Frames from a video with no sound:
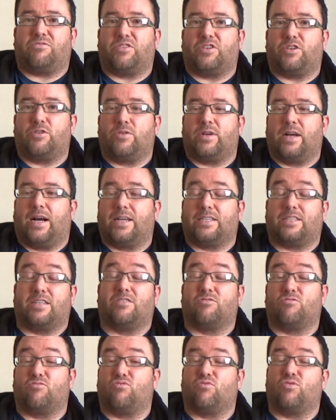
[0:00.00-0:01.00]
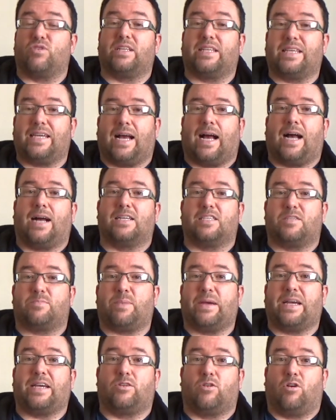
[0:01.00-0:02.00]
for you guys, and it really has
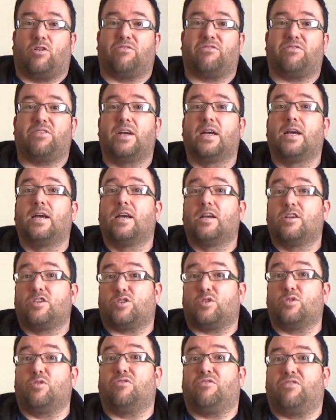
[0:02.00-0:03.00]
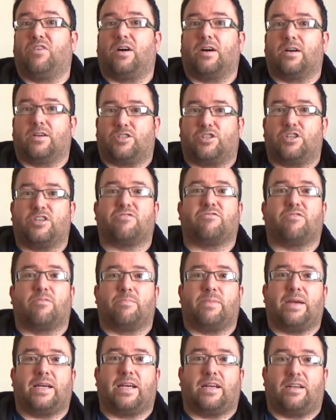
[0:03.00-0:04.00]
paid off so far. Just
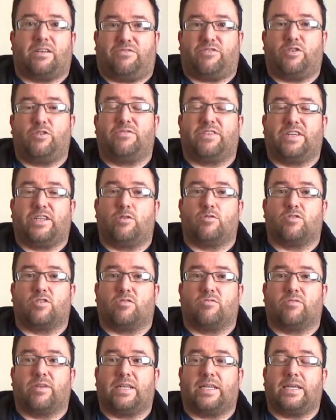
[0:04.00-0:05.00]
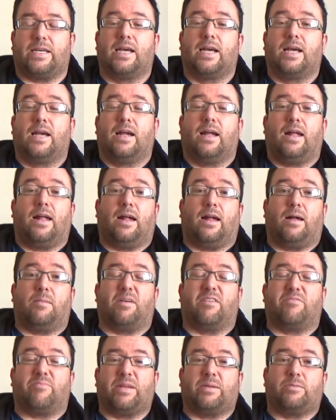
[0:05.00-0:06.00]
from making a few videos already,
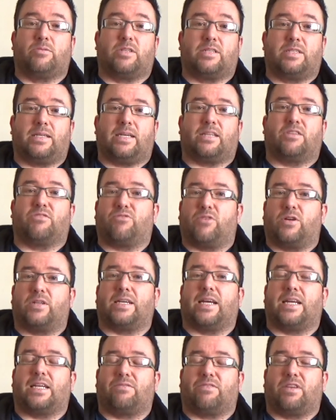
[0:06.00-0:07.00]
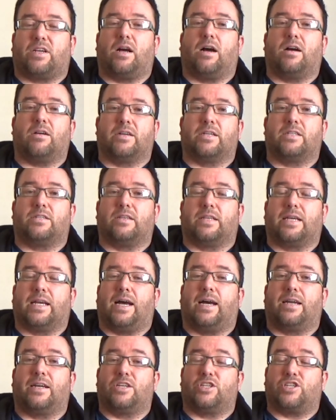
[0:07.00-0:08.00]
I've been able to take the front end of the car into the
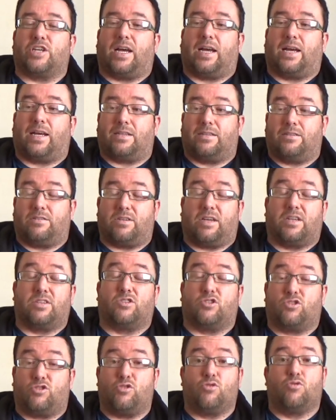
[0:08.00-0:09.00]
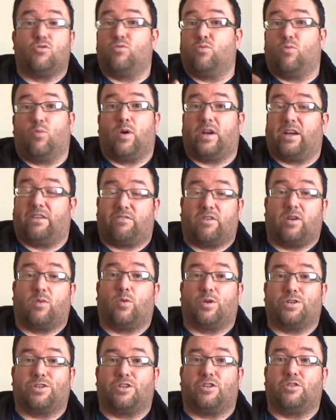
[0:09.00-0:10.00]
garage and do whatever I
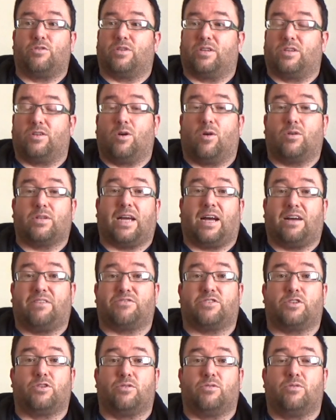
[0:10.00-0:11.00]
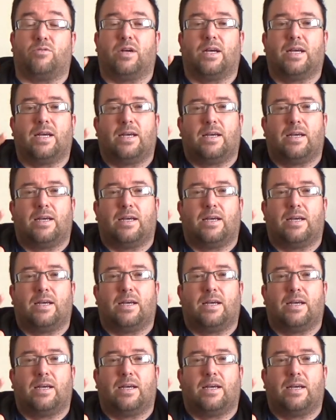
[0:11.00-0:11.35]
want to do and not have to